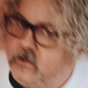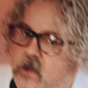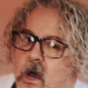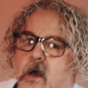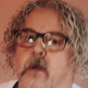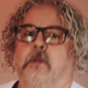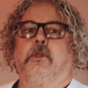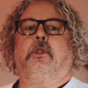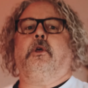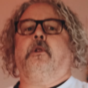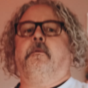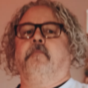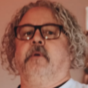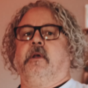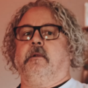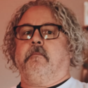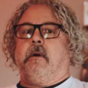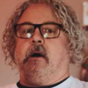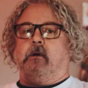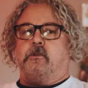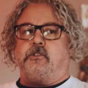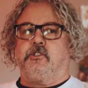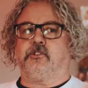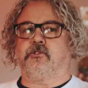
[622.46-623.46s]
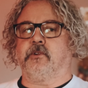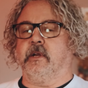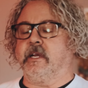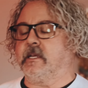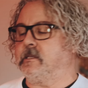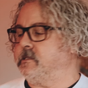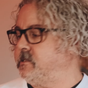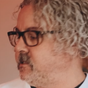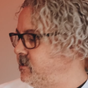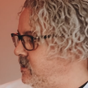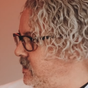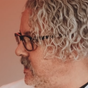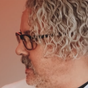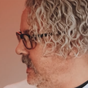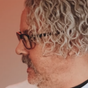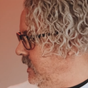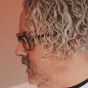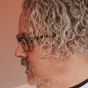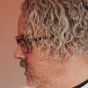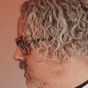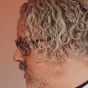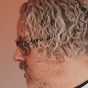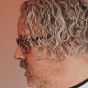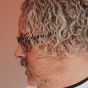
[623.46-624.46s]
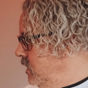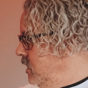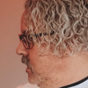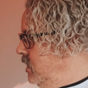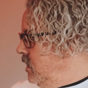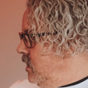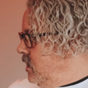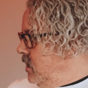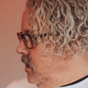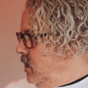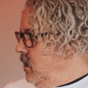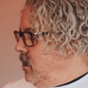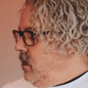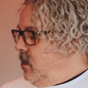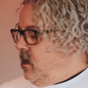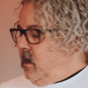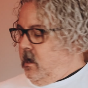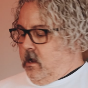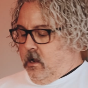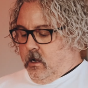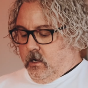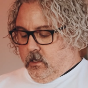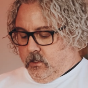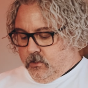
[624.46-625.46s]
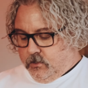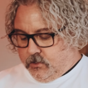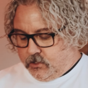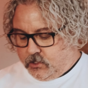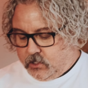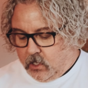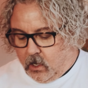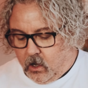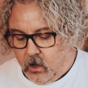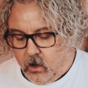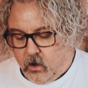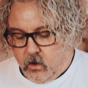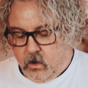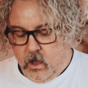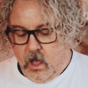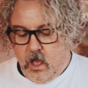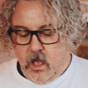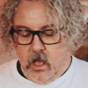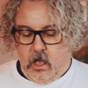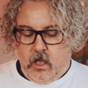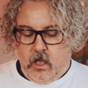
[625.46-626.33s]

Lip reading: talk a little bit about strings today. So